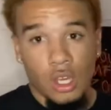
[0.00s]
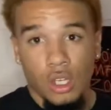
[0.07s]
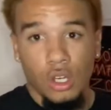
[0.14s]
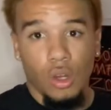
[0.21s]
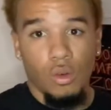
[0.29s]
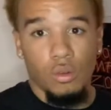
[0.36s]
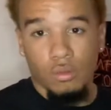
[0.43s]
you
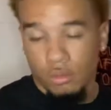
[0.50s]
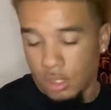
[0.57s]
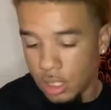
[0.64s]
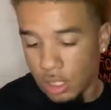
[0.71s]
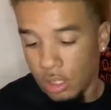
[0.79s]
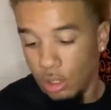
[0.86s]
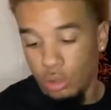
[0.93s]
know,
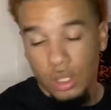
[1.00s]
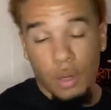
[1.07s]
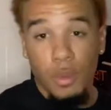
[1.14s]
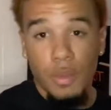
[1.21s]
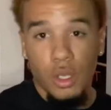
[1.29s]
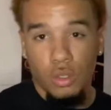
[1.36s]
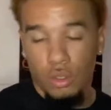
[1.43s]
loosen up
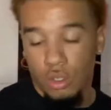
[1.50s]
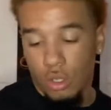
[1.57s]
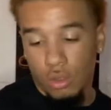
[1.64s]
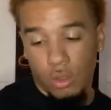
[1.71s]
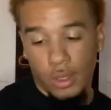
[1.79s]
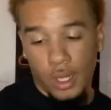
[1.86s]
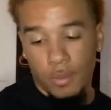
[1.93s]
your muscles, you know,
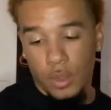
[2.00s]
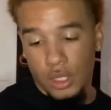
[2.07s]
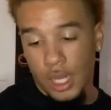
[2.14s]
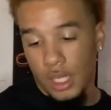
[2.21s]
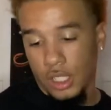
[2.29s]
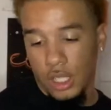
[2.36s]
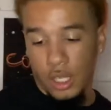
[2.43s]
so get a
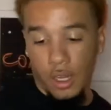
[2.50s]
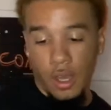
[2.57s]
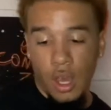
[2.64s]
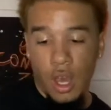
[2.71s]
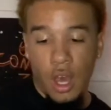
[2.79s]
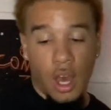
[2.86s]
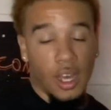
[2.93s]
massage gun,
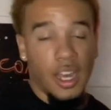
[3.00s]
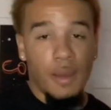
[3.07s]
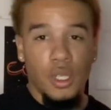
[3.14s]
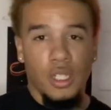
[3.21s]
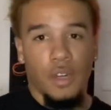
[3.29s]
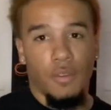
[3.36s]
a gaming chair.